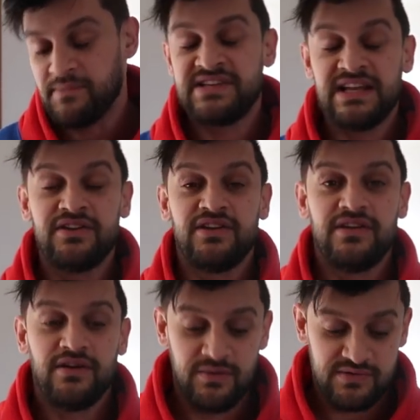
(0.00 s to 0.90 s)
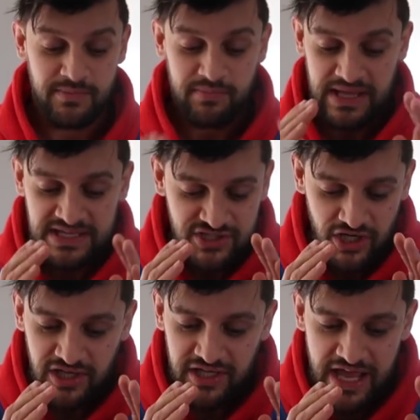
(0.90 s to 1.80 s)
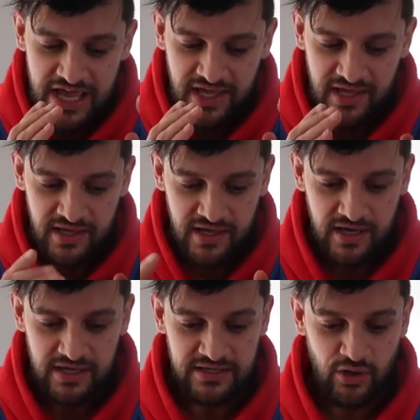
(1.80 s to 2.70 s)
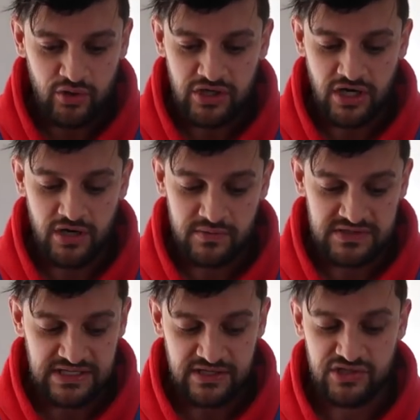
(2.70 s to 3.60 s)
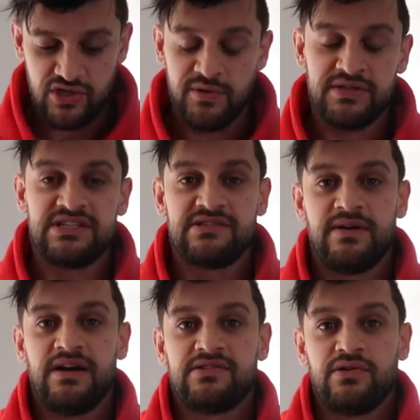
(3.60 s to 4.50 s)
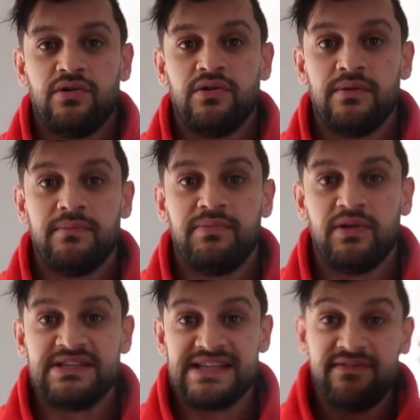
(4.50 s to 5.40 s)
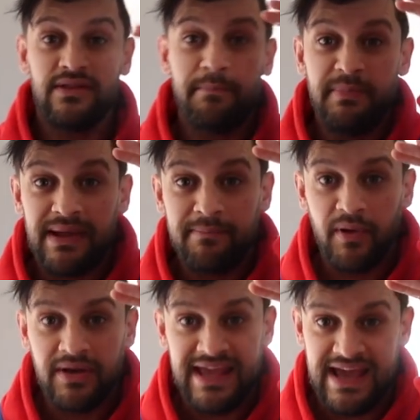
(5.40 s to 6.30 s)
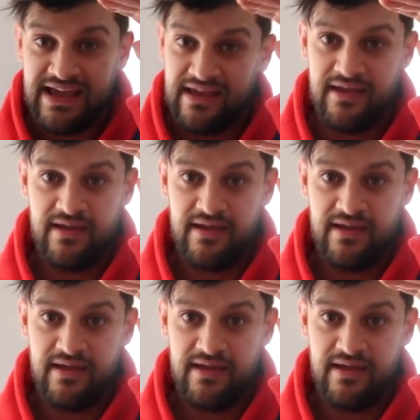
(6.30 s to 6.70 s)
I'm telling you, it was a plain chocolate egg, and all you got was either two Malteser bars or bunnies. Even the big bunny egg